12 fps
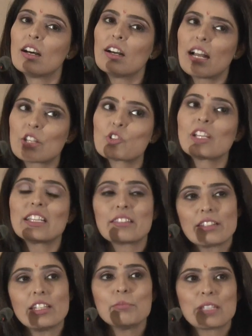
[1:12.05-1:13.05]
actually
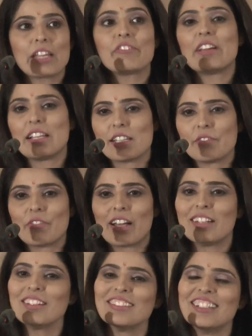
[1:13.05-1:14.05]
3, but I failed in
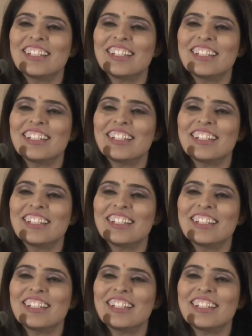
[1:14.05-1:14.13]
one.